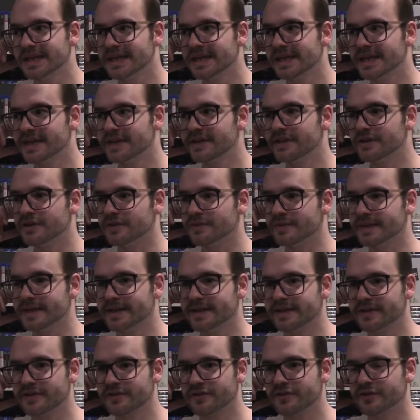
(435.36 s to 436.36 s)
I don't know.
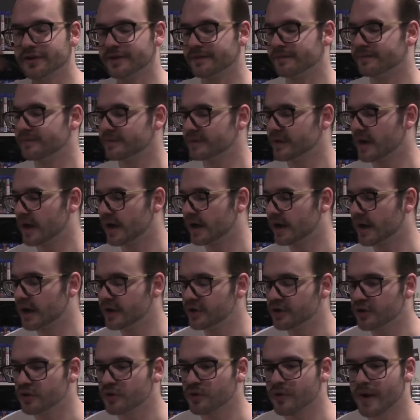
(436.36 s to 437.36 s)
It's interesting. I
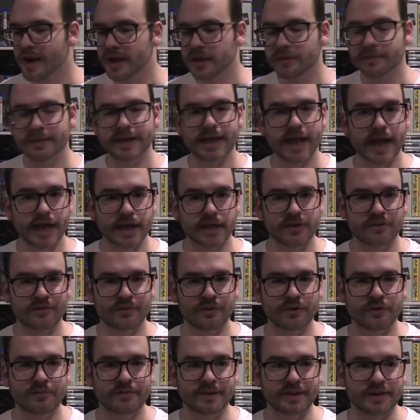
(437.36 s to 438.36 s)
don't know how the mechanics
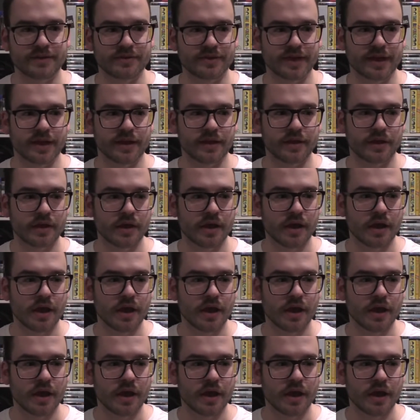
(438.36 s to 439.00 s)
work, because I